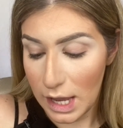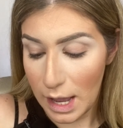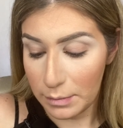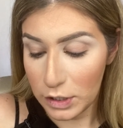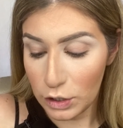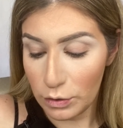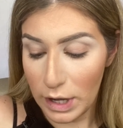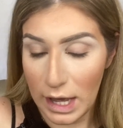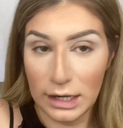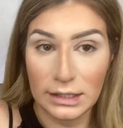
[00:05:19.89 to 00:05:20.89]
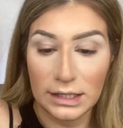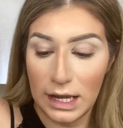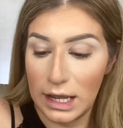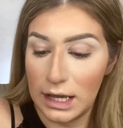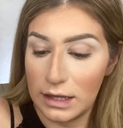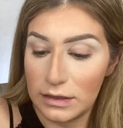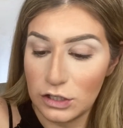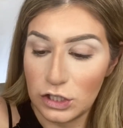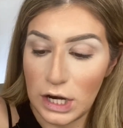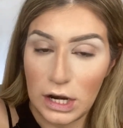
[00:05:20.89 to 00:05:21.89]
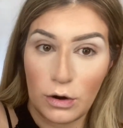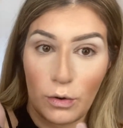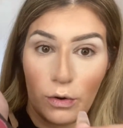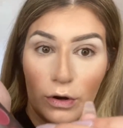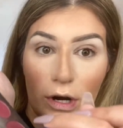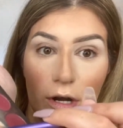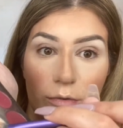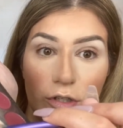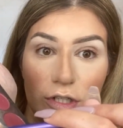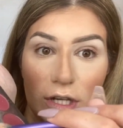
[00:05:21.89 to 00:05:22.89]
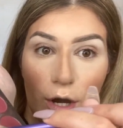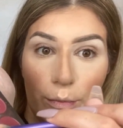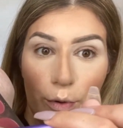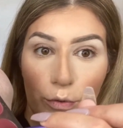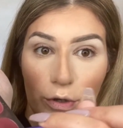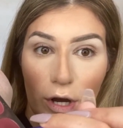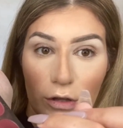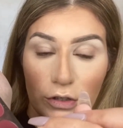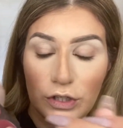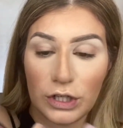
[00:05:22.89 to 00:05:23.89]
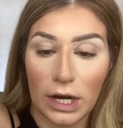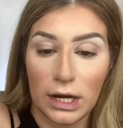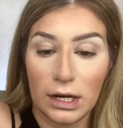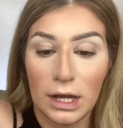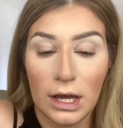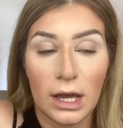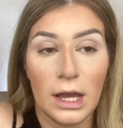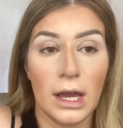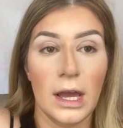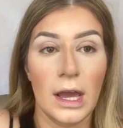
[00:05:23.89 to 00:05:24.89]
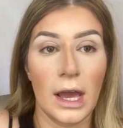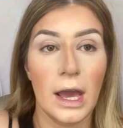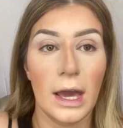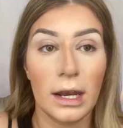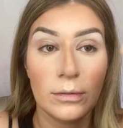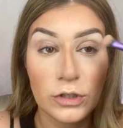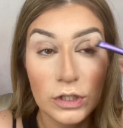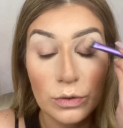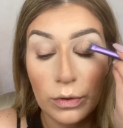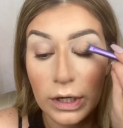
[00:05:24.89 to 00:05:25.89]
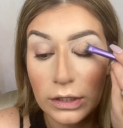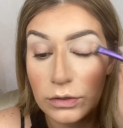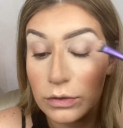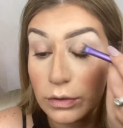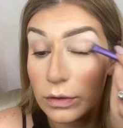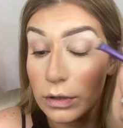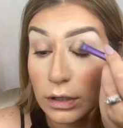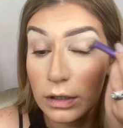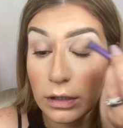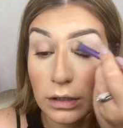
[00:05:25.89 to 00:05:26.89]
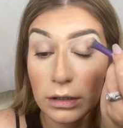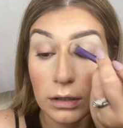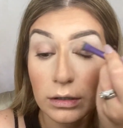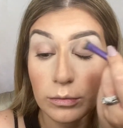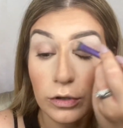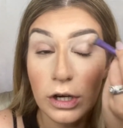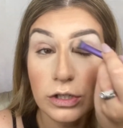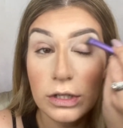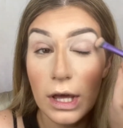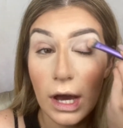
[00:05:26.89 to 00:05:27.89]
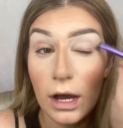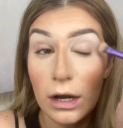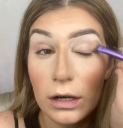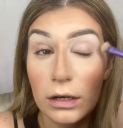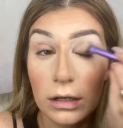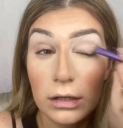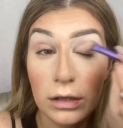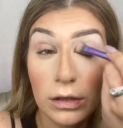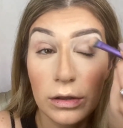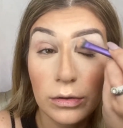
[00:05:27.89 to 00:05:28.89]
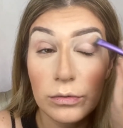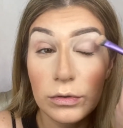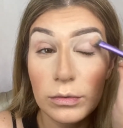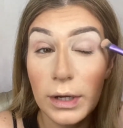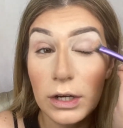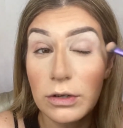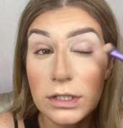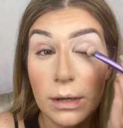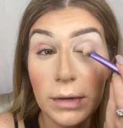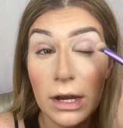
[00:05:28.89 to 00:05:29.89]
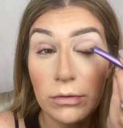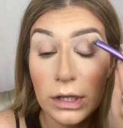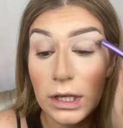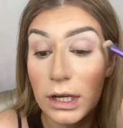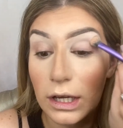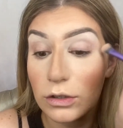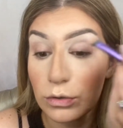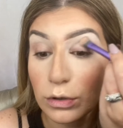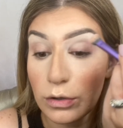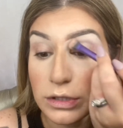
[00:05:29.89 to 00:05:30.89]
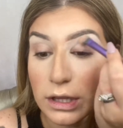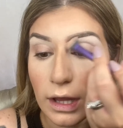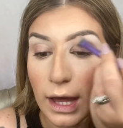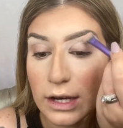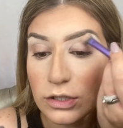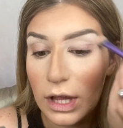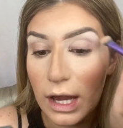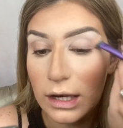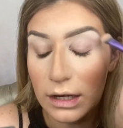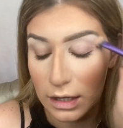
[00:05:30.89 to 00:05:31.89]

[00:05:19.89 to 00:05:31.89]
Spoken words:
I'm gonna go ahead and take the shade Aura, which is like a bone colored shade, and I'm just going to brush that through my crease. I'm not really gonna get too close to the lash line.